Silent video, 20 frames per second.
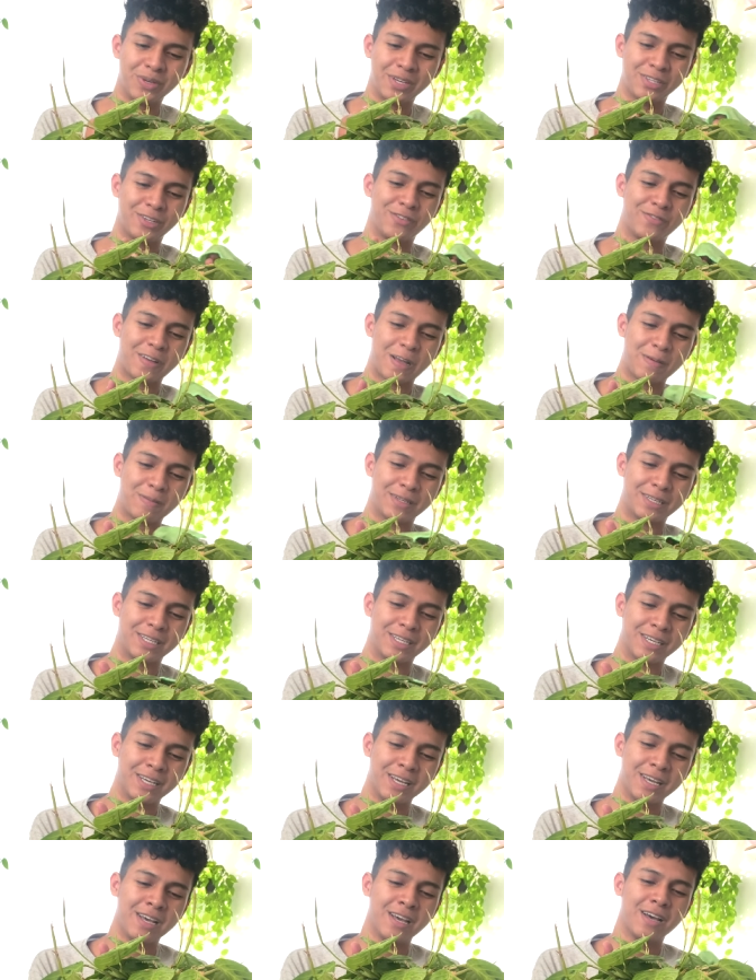and your family.
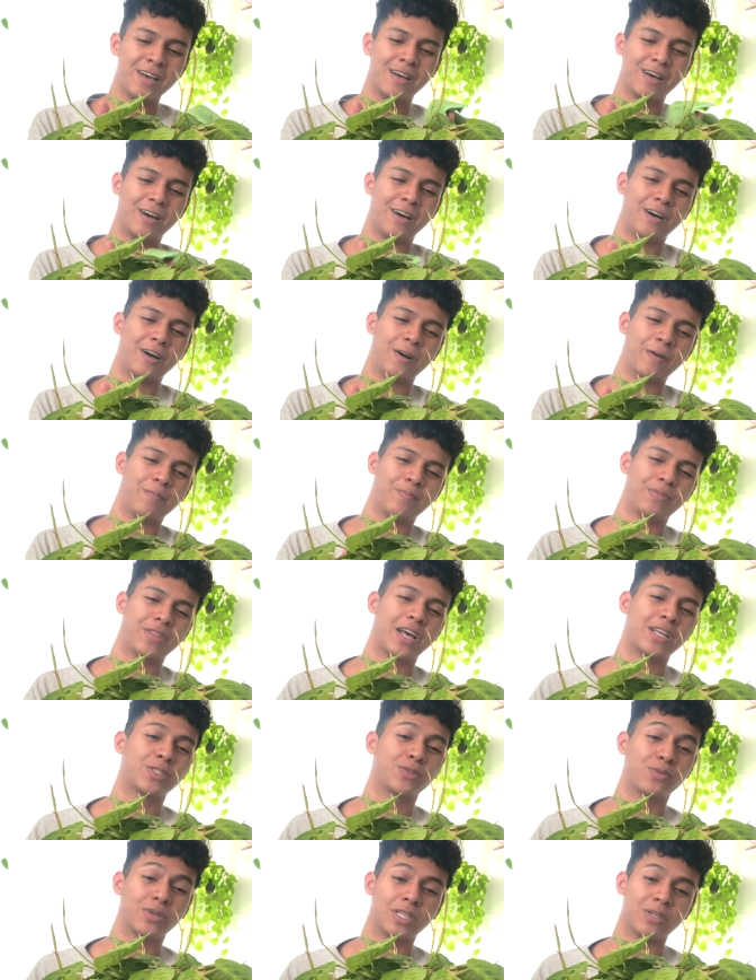Um,
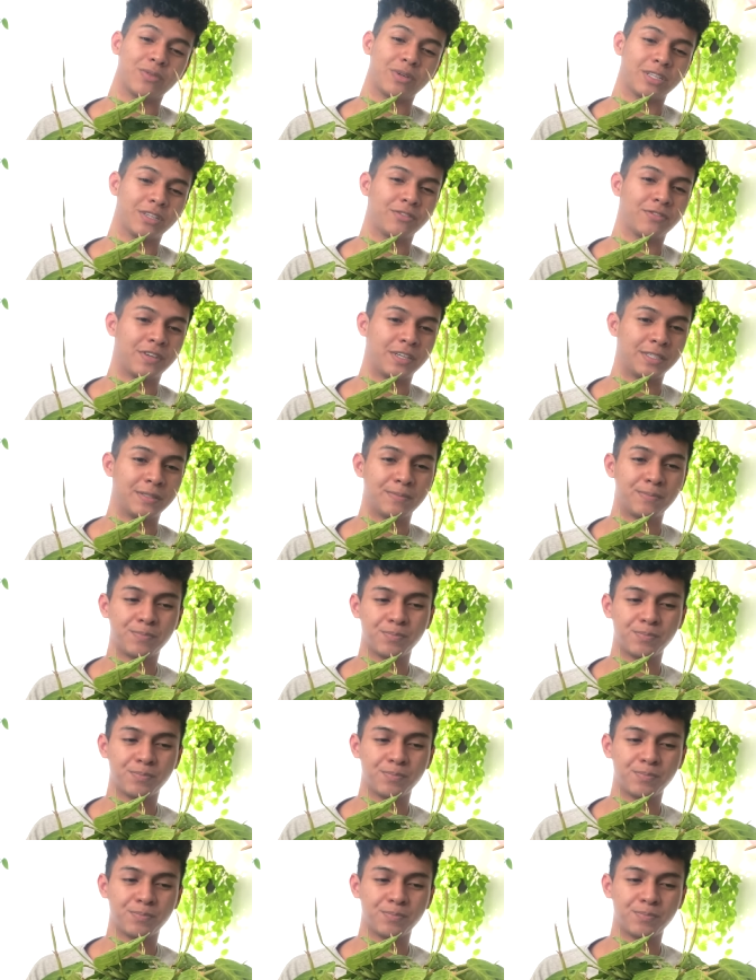that's really, really fun.